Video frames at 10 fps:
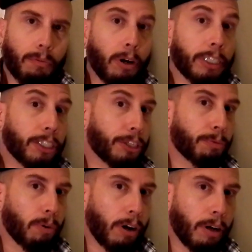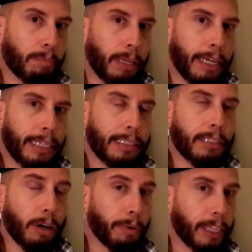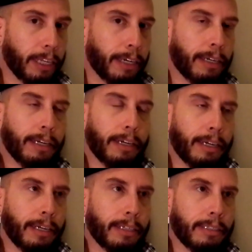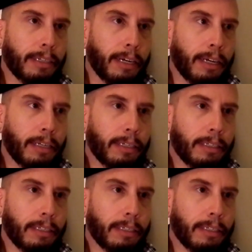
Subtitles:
walked into the wrong place knowingly, and